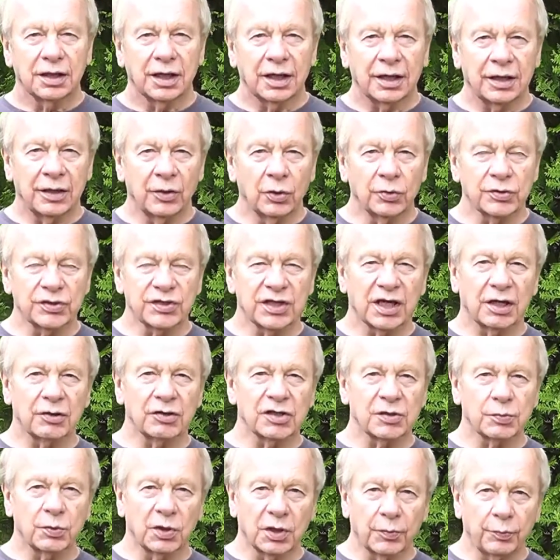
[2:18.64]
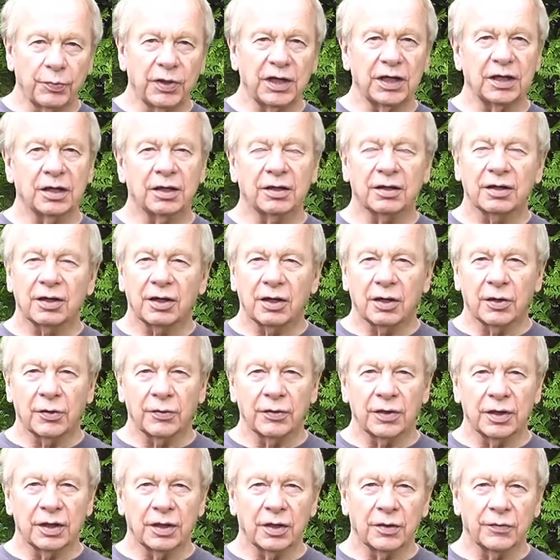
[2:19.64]
and those sounds will appear
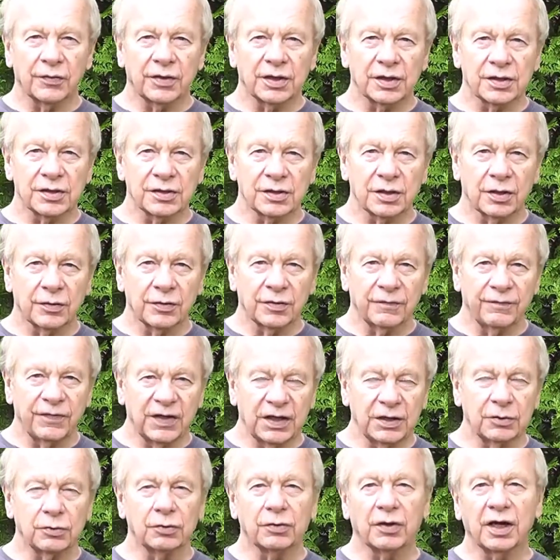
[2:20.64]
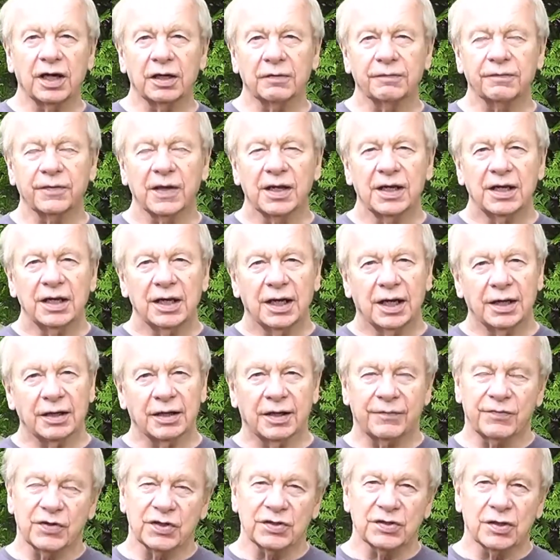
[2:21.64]
on the video graph,
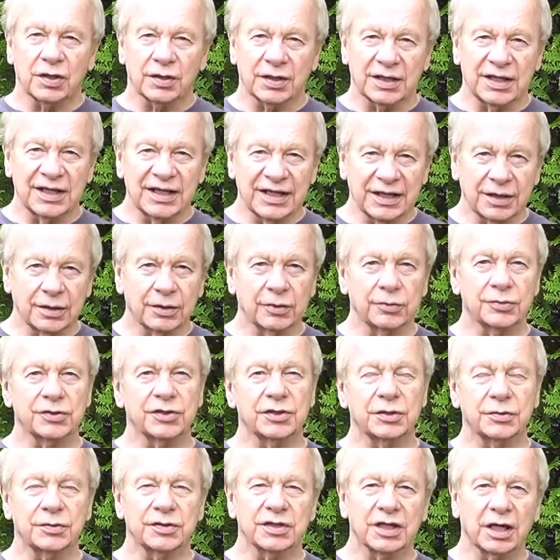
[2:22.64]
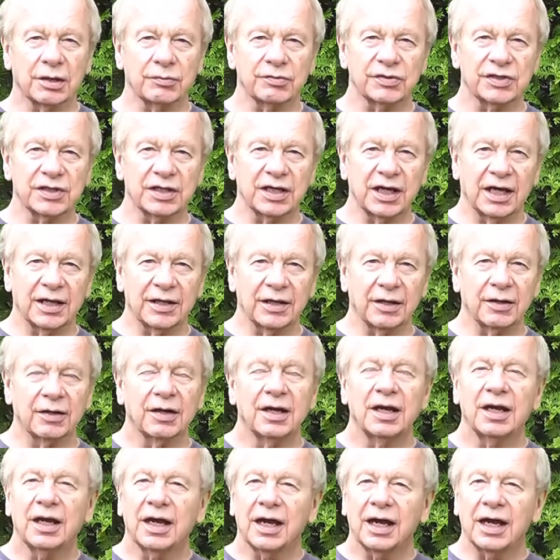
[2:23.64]
and I've just got to link those two sounds together,
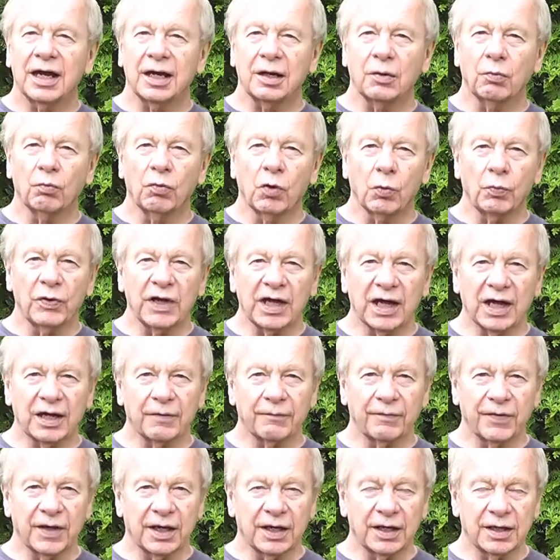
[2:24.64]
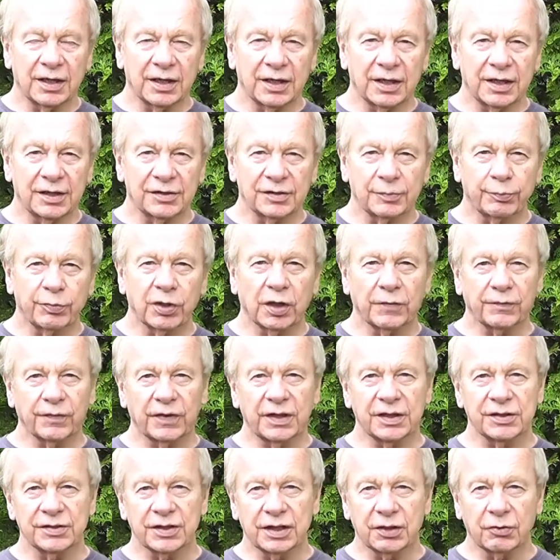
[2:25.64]
and what we have then is a
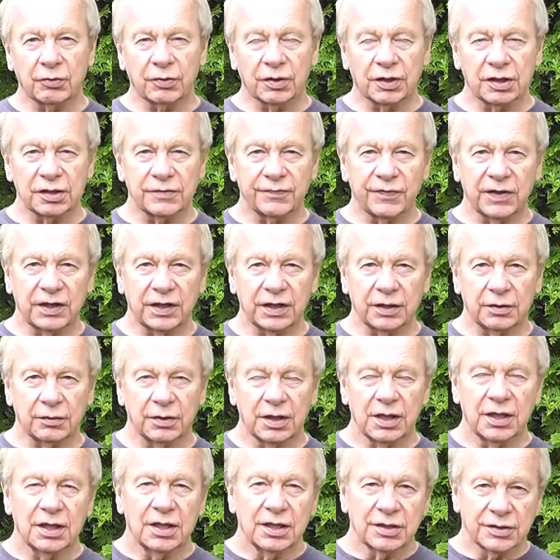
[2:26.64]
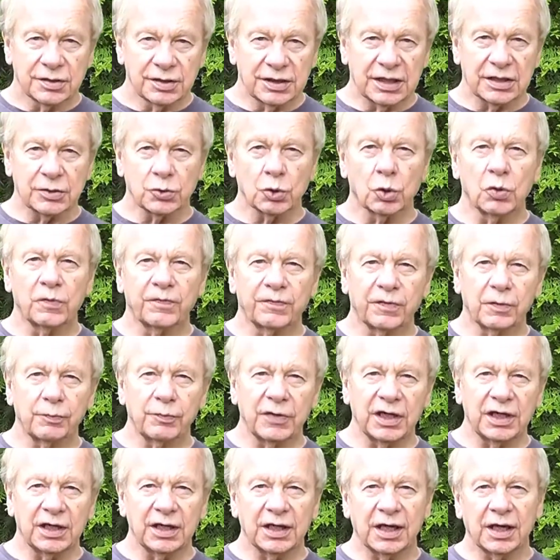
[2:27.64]
perfectly synchronized video. So that's all
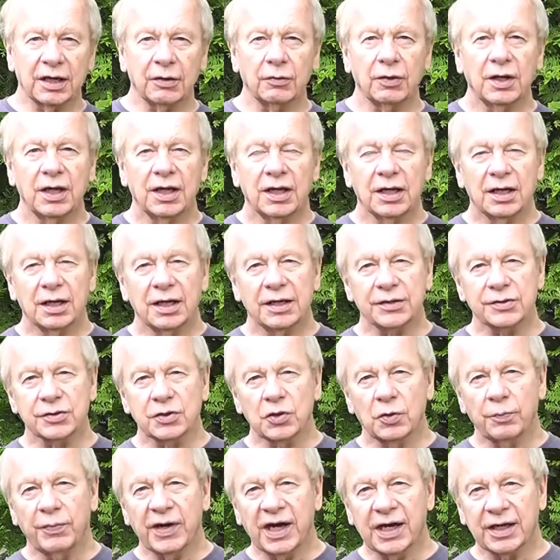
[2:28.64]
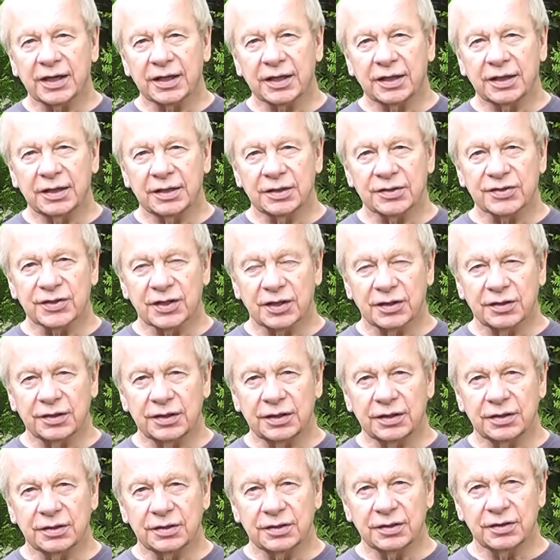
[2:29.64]
from me now. Let's go back
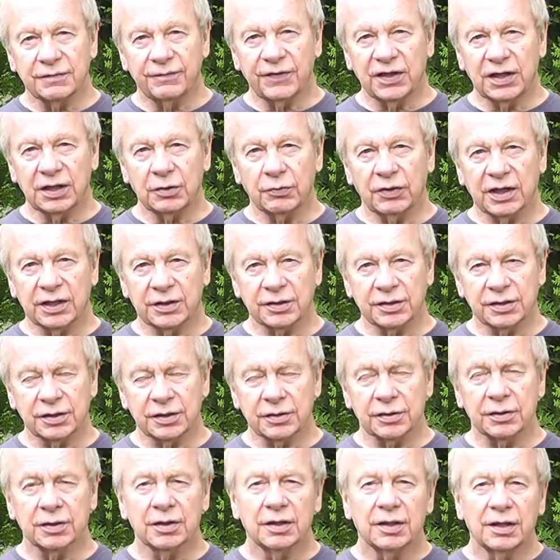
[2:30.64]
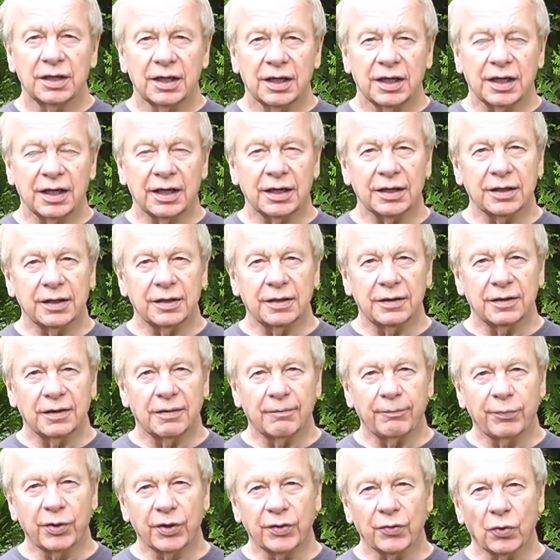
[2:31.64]
inside to the video editor and
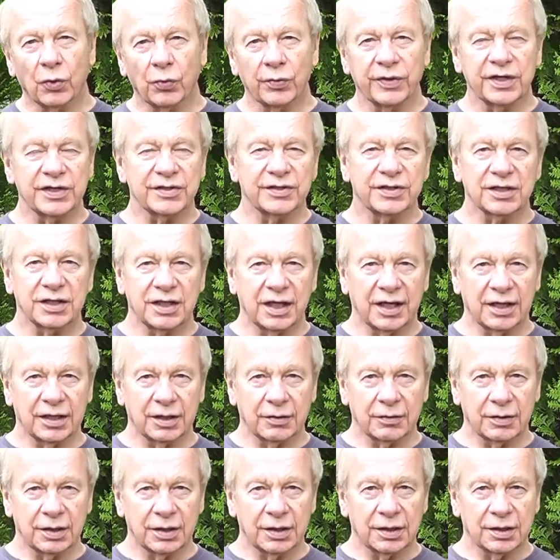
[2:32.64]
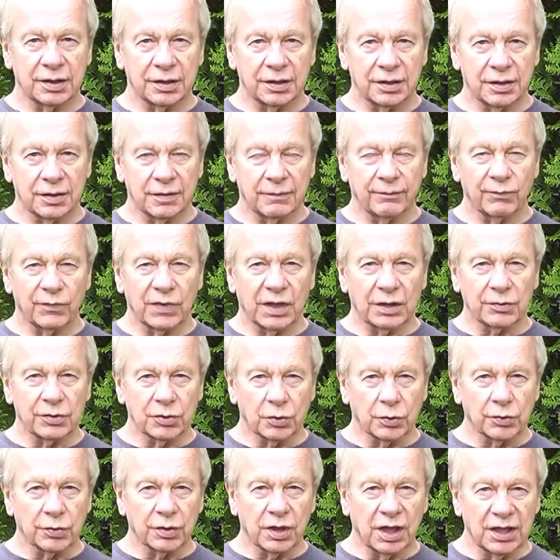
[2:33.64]
put all this together, and I'll
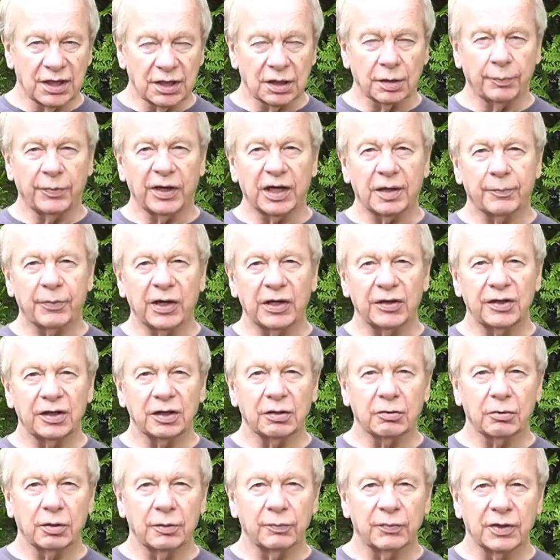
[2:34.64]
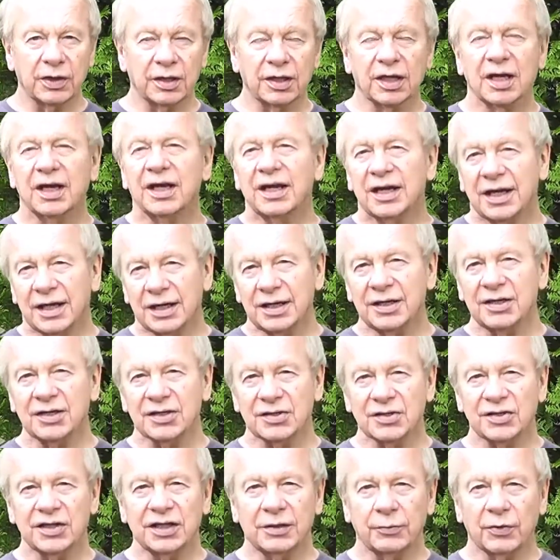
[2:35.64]
talk a little bit about the equipment and
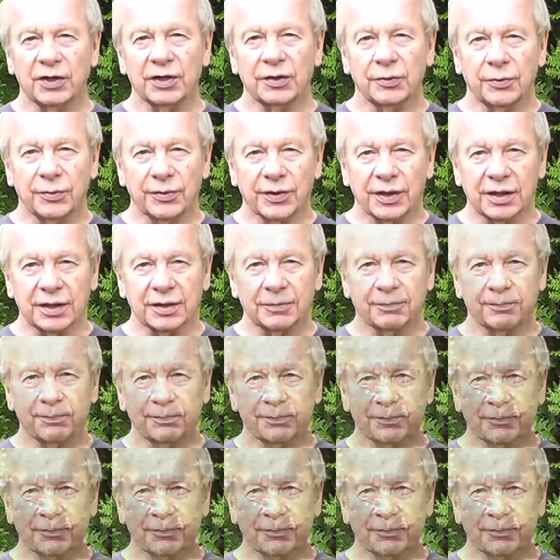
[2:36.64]
just see what you think.